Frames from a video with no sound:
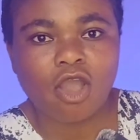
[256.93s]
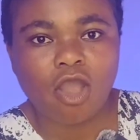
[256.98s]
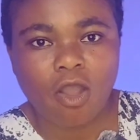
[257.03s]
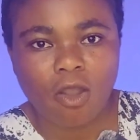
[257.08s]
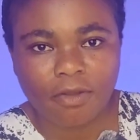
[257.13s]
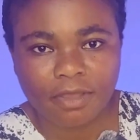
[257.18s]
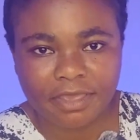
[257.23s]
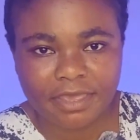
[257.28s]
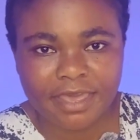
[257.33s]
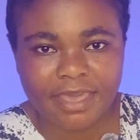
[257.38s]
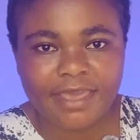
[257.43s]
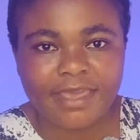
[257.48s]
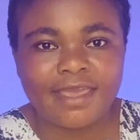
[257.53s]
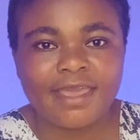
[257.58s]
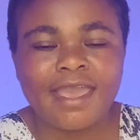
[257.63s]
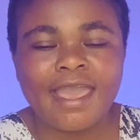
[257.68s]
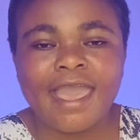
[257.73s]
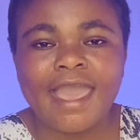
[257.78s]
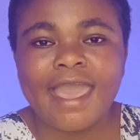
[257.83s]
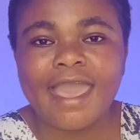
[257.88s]
Okay,
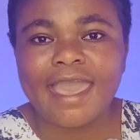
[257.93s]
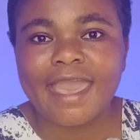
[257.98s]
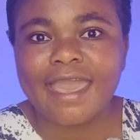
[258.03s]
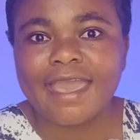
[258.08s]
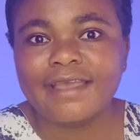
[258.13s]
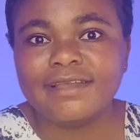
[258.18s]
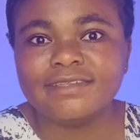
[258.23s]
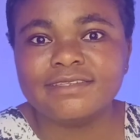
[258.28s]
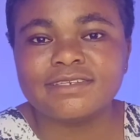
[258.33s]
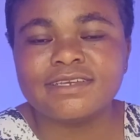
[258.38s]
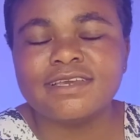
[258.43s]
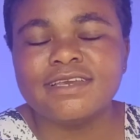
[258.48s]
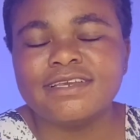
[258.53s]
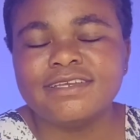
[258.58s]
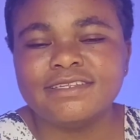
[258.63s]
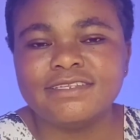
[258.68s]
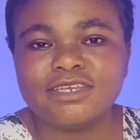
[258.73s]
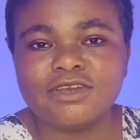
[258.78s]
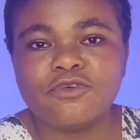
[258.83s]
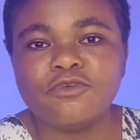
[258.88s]
and
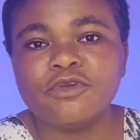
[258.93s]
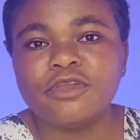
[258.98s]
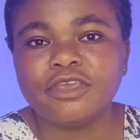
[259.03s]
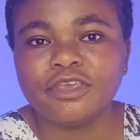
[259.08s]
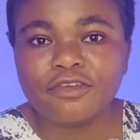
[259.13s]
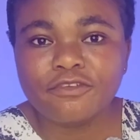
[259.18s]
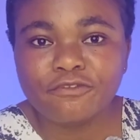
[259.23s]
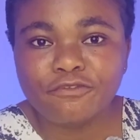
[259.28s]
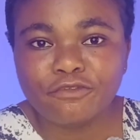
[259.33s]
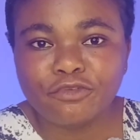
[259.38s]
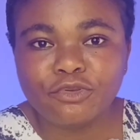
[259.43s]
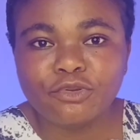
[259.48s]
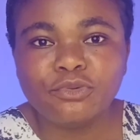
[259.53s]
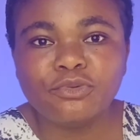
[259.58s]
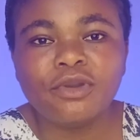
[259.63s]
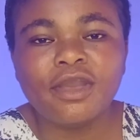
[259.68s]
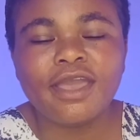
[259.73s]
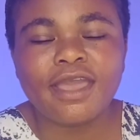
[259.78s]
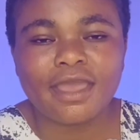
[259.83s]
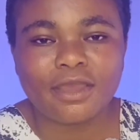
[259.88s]
they will give
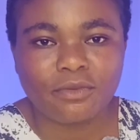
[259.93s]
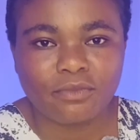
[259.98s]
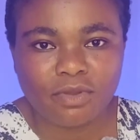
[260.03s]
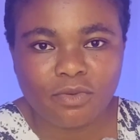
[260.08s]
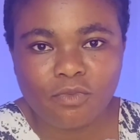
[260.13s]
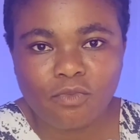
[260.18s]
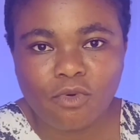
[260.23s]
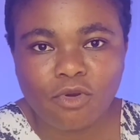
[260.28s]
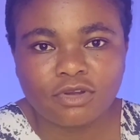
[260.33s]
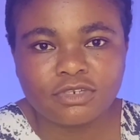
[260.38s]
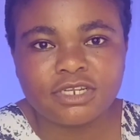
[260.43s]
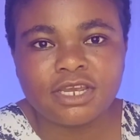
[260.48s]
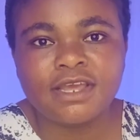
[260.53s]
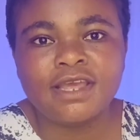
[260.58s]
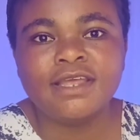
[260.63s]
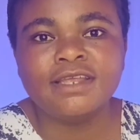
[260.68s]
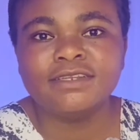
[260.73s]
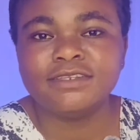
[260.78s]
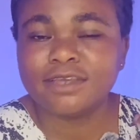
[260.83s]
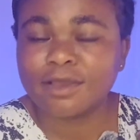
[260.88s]
you a reward.
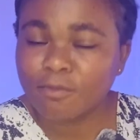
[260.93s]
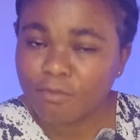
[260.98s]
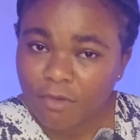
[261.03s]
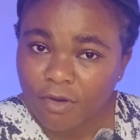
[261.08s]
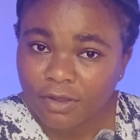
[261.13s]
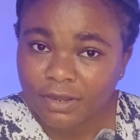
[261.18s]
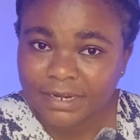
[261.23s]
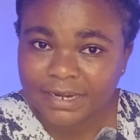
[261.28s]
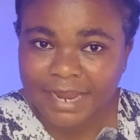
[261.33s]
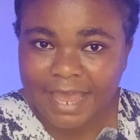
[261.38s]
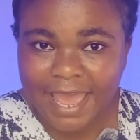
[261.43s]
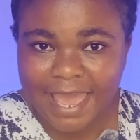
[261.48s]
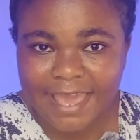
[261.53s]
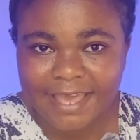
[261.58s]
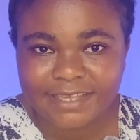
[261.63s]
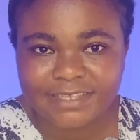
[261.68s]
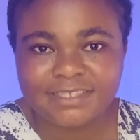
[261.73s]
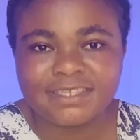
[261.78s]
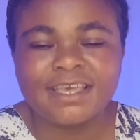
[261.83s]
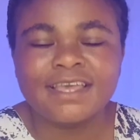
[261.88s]
The more
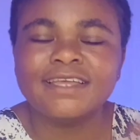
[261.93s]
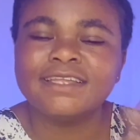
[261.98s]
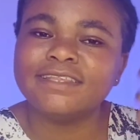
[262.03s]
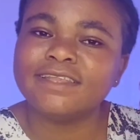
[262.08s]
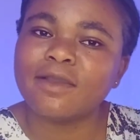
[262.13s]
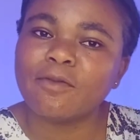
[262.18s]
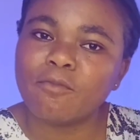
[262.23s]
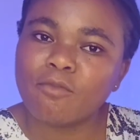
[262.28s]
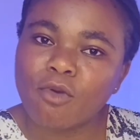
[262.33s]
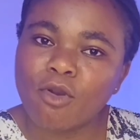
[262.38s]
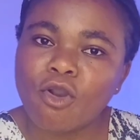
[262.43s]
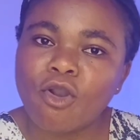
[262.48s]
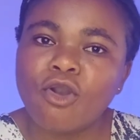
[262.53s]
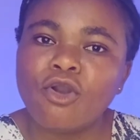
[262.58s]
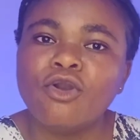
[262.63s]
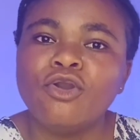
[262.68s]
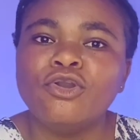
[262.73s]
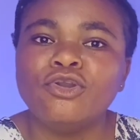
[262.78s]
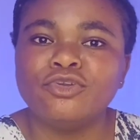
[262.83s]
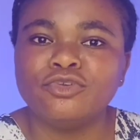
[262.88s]
likes, the
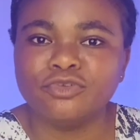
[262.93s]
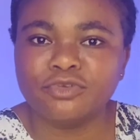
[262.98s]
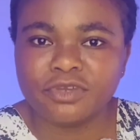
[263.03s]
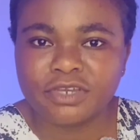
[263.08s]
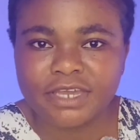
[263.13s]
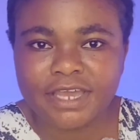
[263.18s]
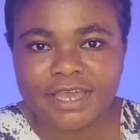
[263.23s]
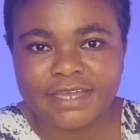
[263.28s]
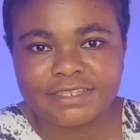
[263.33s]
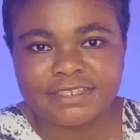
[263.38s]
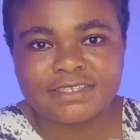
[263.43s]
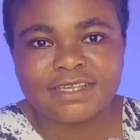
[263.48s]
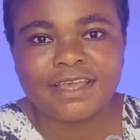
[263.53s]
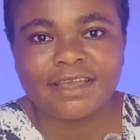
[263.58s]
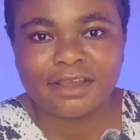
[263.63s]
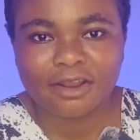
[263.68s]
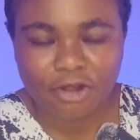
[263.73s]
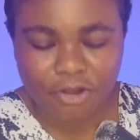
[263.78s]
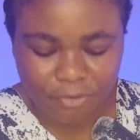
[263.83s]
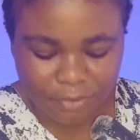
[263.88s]
more you get
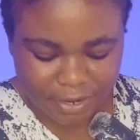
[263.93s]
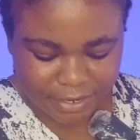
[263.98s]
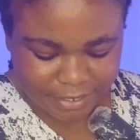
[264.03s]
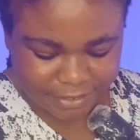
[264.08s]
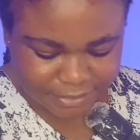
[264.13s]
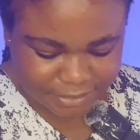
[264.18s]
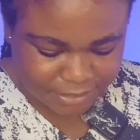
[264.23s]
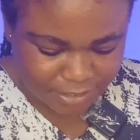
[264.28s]
credit.